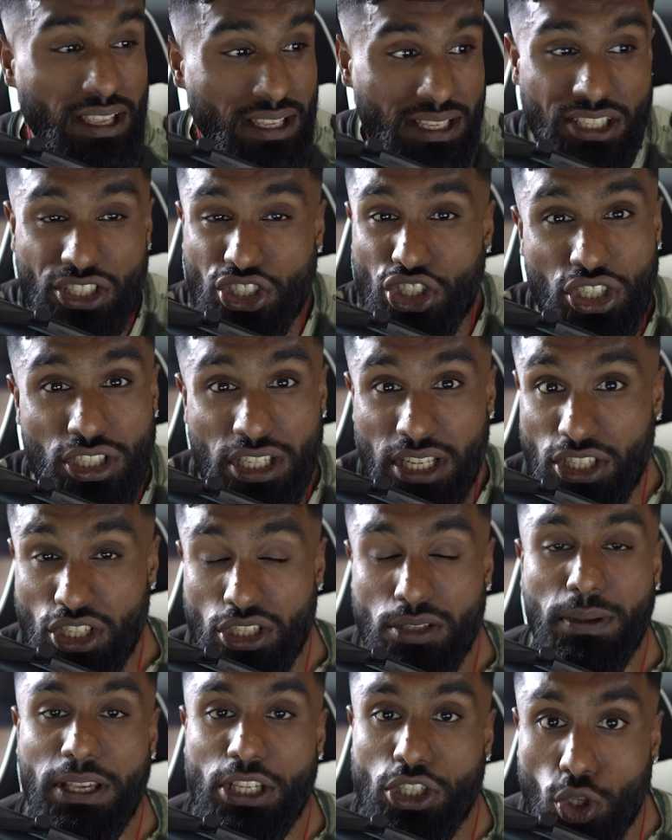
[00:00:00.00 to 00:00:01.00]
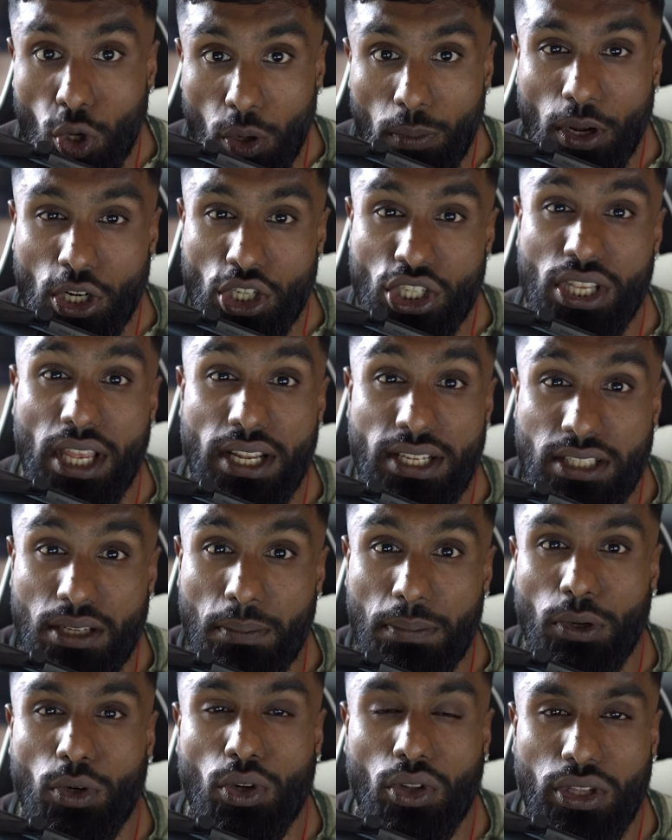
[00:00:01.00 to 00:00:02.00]
it just it just makes so much sense
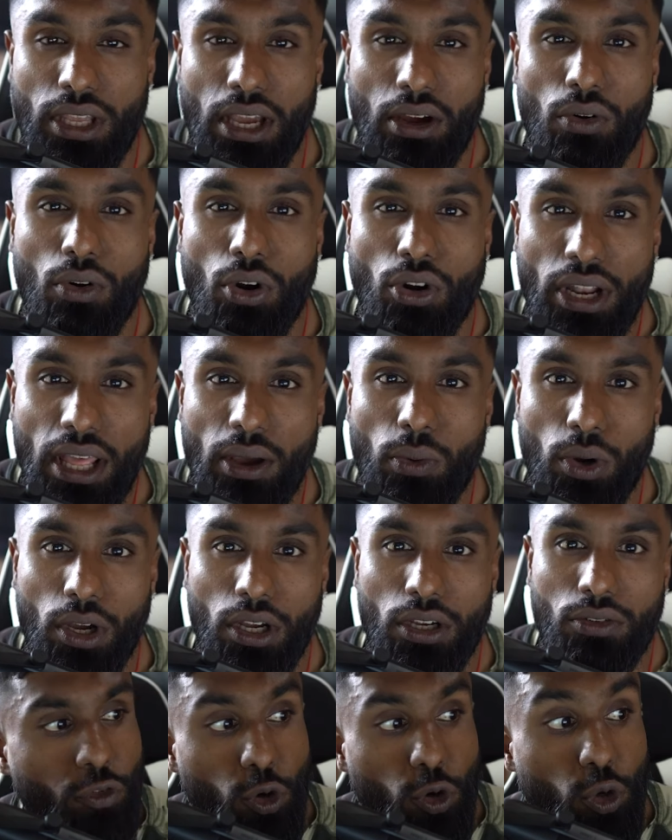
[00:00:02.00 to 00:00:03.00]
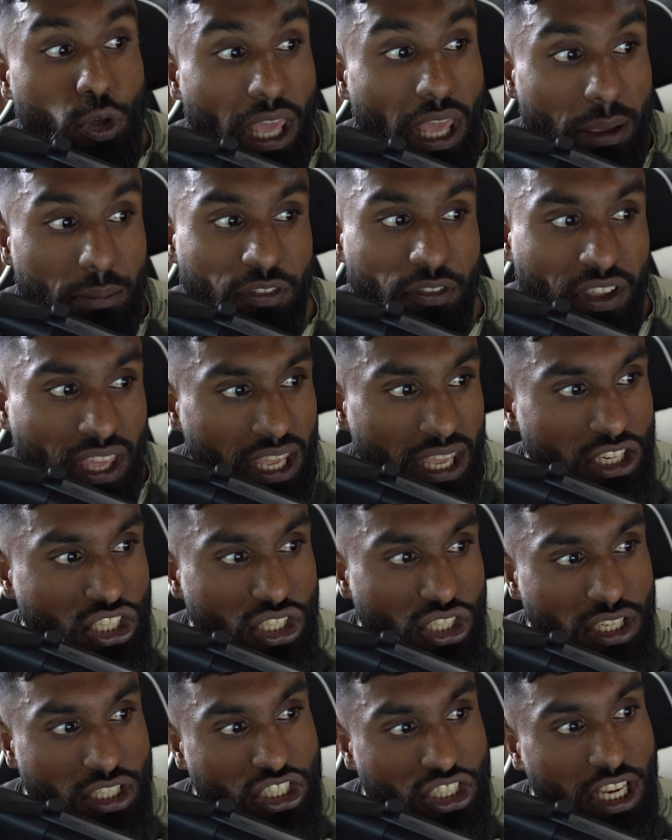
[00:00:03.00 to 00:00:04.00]
to build on the Elrond network. Through
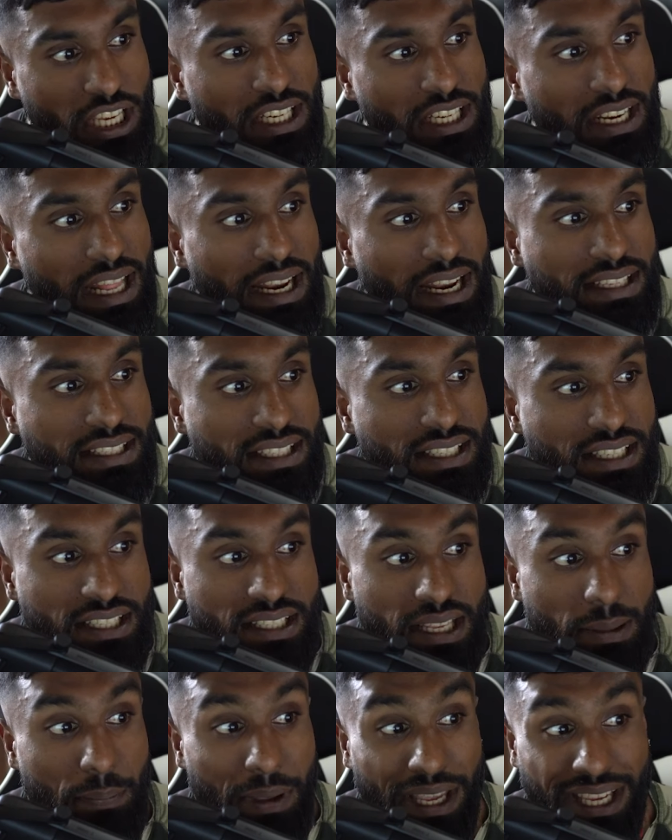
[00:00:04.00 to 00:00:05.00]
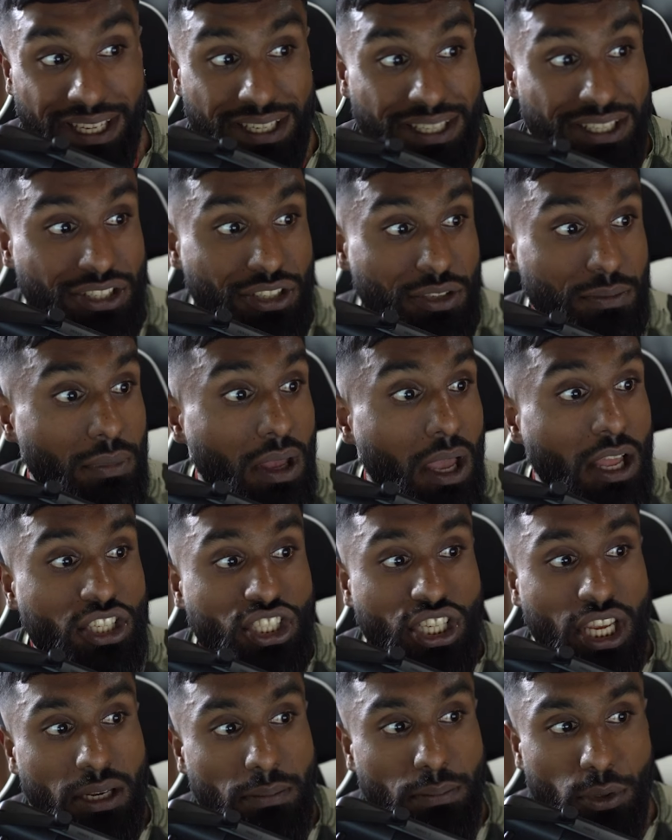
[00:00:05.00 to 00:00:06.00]
gamification and chain analysis mechanism,
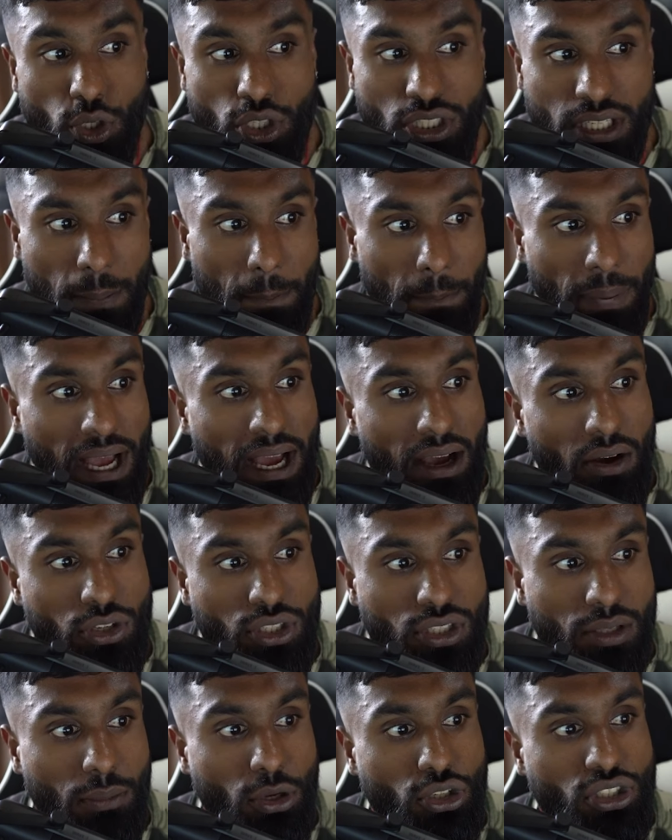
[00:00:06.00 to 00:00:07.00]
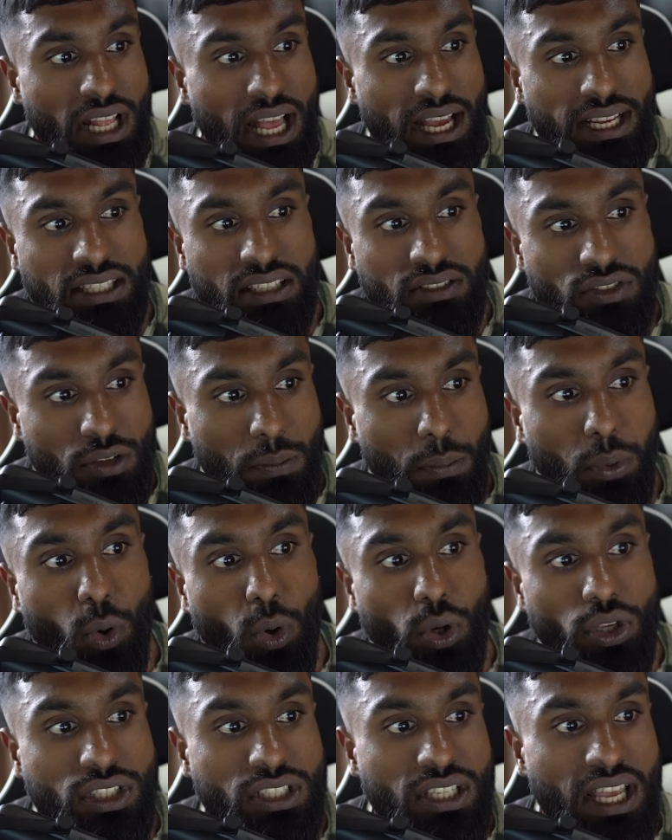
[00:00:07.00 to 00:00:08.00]
Chain Boost empowers the most active
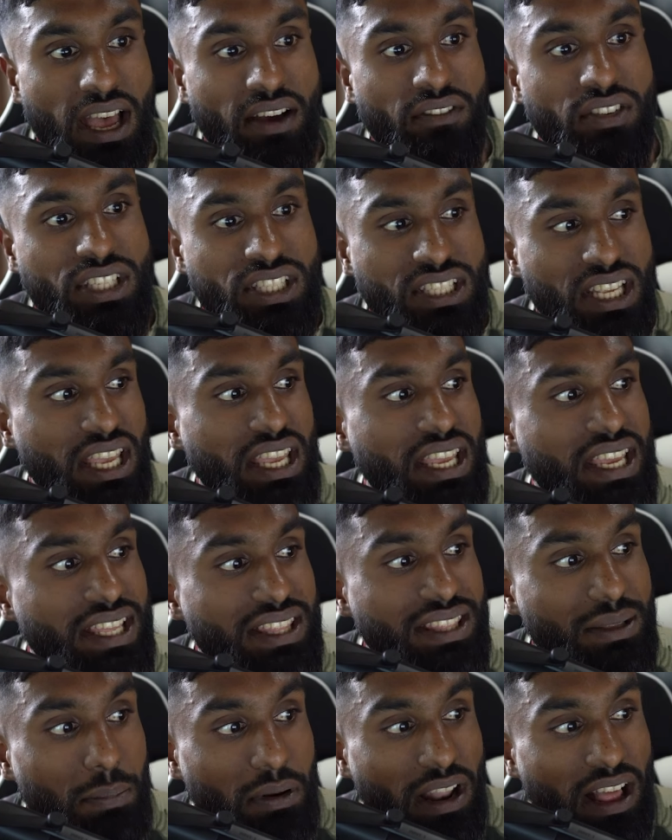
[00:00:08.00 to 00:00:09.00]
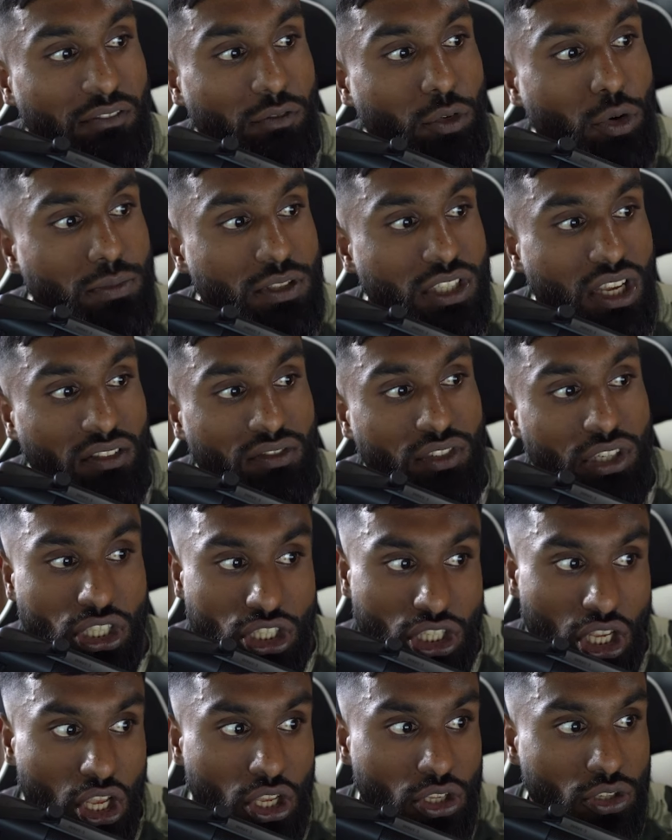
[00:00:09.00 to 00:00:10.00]
supporters to have a say in the platform's
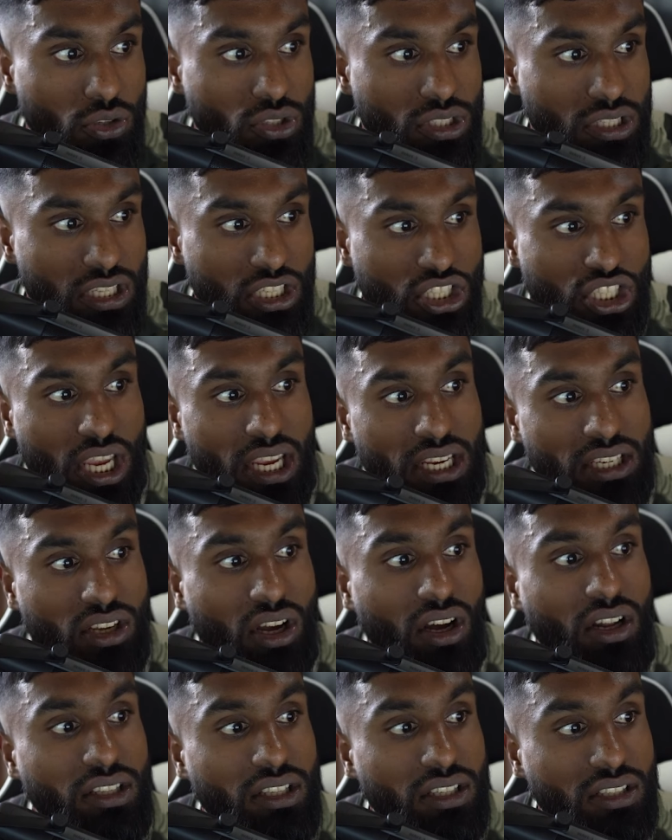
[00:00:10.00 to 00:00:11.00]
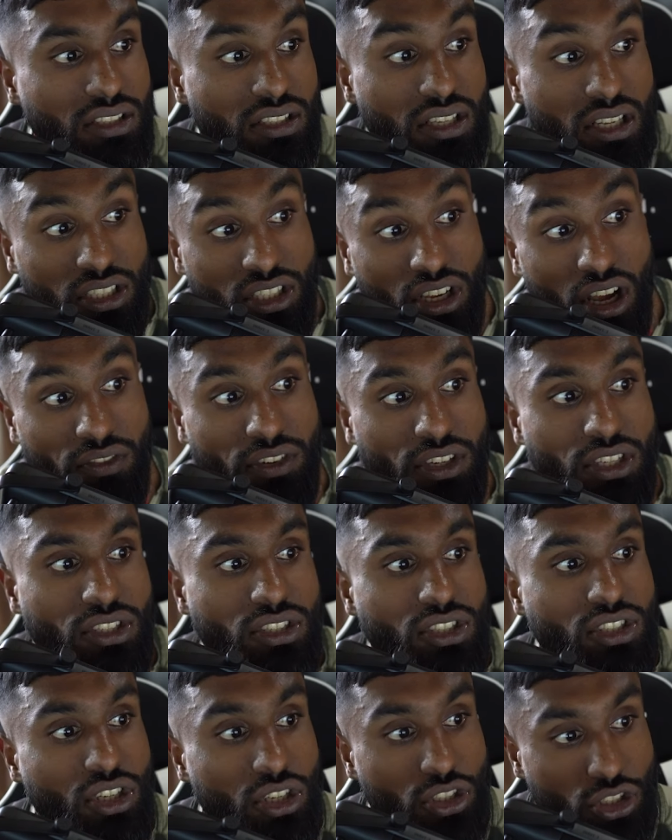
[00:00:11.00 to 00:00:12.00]
governance using the Chain Guardian
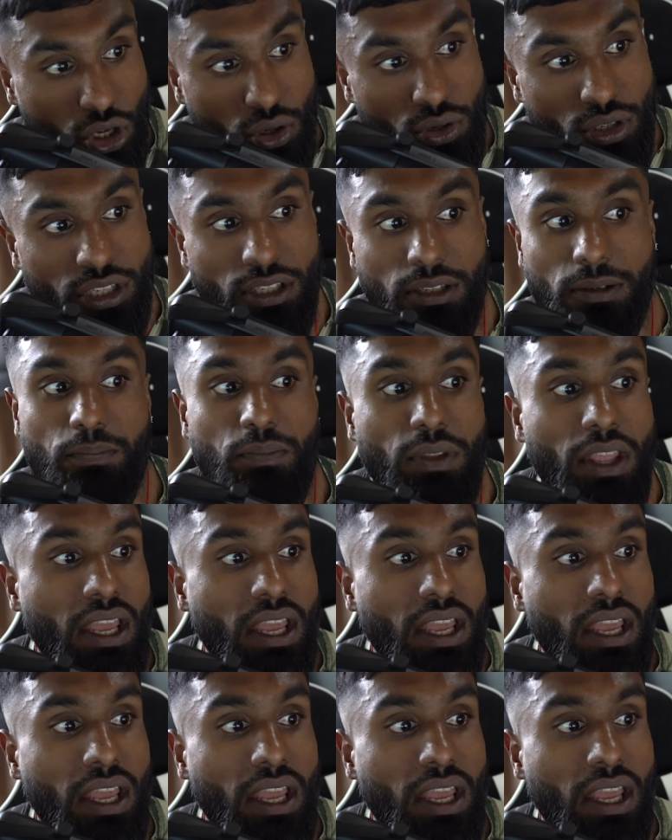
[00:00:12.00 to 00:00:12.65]
governance token